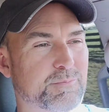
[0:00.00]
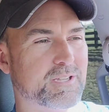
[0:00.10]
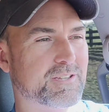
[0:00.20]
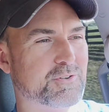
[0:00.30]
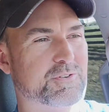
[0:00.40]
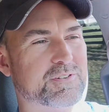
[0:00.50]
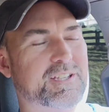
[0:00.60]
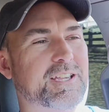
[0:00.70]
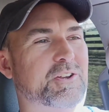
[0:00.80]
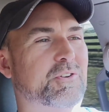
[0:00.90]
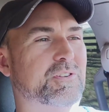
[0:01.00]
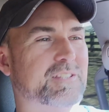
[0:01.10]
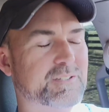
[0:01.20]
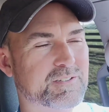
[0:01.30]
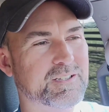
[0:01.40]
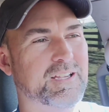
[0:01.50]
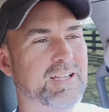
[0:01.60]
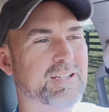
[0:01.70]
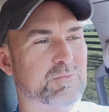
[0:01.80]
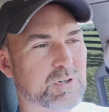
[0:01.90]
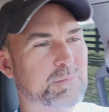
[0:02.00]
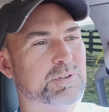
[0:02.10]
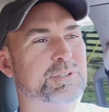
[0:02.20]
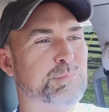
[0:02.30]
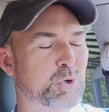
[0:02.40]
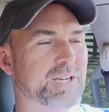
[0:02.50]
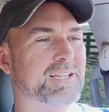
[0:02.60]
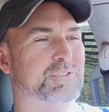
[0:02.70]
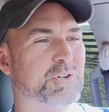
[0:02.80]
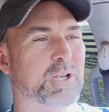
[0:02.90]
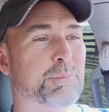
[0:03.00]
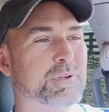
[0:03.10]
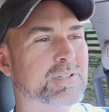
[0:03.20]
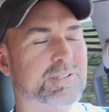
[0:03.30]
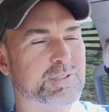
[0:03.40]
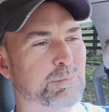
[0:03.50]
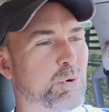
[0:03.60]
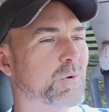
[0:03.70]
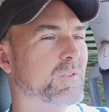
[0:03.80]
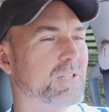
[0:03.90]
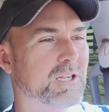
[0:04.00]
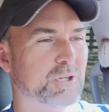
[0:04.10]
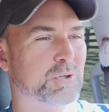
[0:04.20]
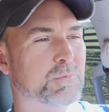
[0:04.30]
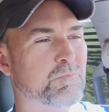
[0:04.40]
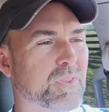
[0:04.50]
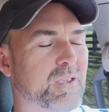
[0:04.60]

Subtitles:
I mean, you can tell that the rubber springs are helping to support the load,